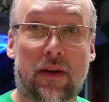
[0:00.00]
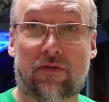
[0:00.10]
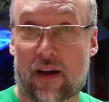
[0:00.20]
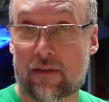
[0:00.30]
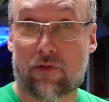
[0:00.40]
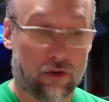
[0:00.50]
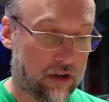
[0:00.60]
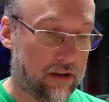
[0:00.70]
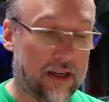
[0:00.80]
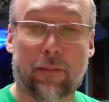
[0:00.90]
the 5 volts
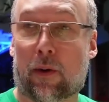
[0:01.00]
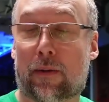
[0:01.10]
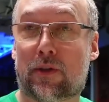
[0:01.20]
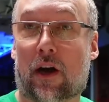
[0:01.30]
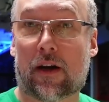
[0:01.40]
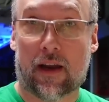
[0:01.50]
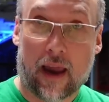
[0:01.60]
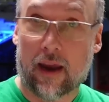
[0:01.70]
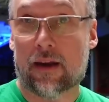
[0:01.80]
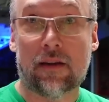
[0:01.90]
on the EPROM socket
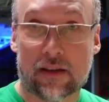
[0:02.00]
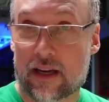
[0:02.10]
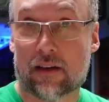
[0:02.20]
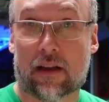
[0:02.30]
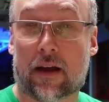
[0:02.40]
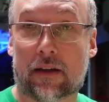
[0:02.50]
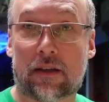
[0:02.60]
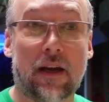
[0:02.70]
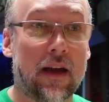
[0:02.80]
and the data lines.